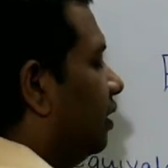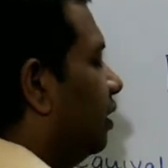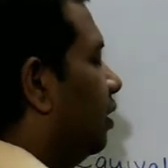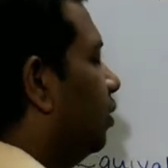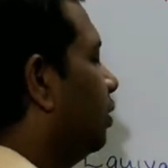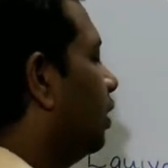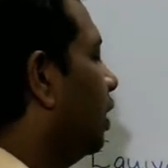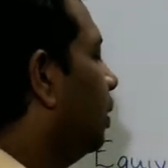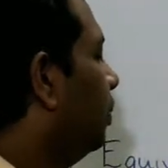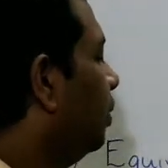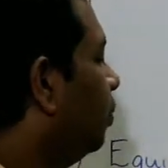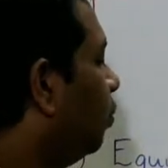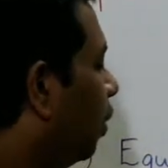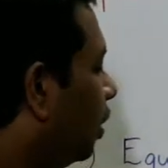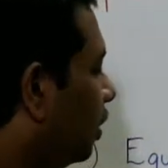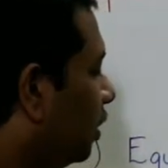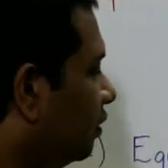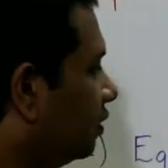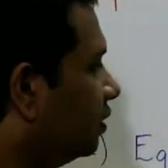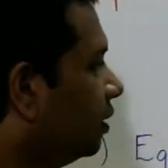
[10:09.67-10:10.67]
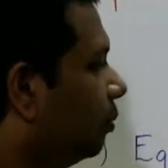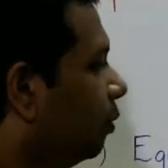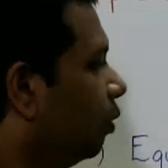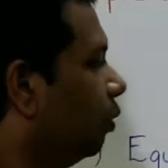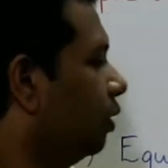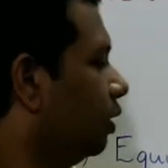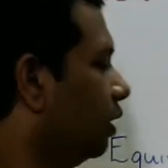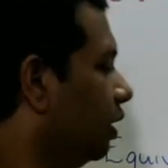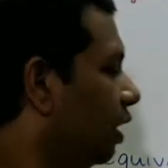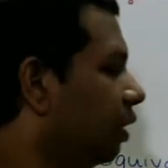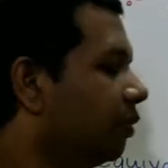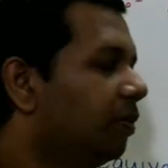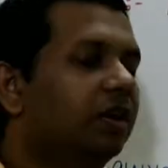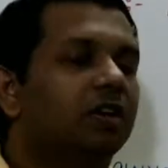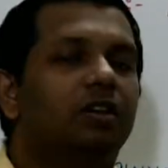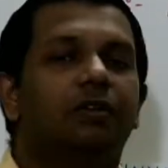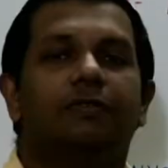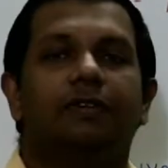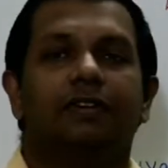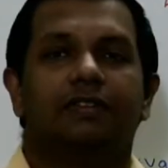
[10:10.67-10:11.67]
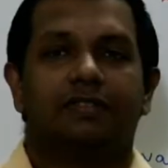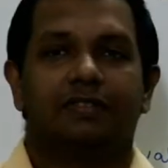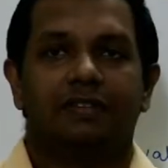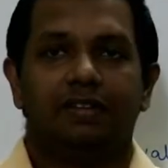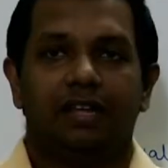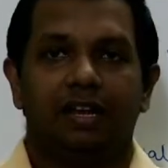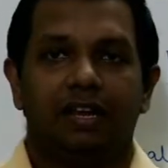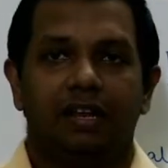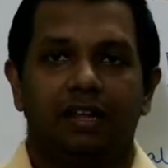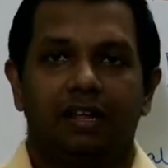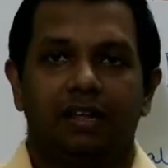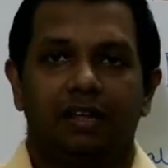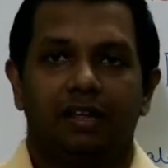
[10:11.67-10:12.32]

now tell me what is the molecular weight of HCl